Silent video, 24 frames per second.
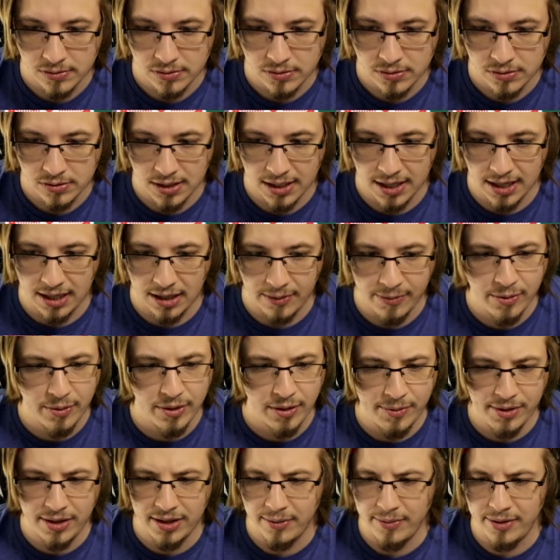Uh, let me let
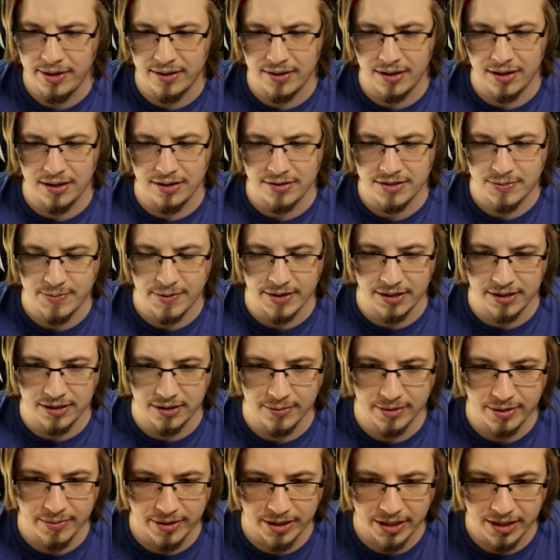me let me uh, spend a little
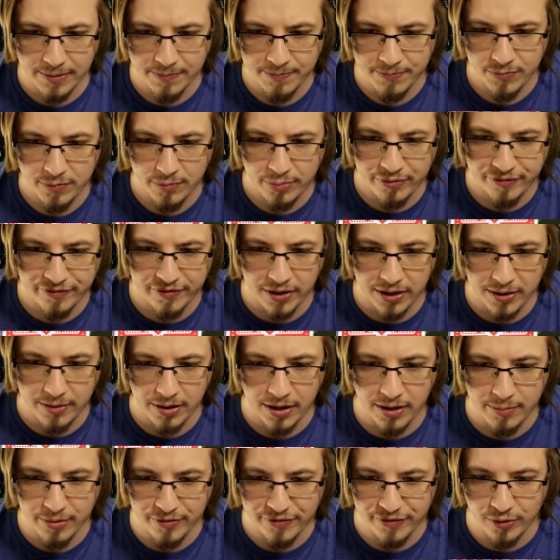bit of money. Buffon, uh,
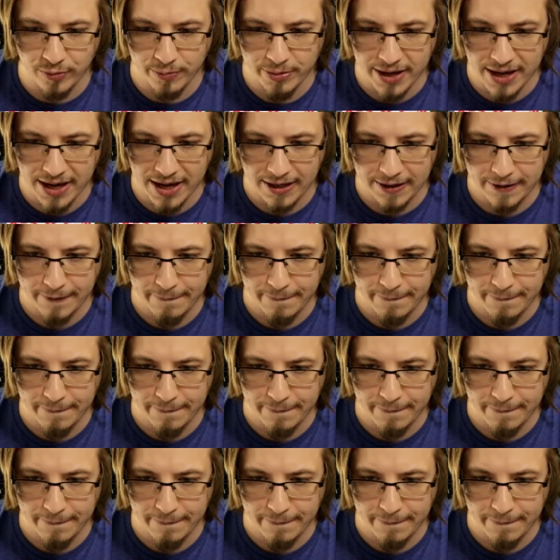buffoon pack.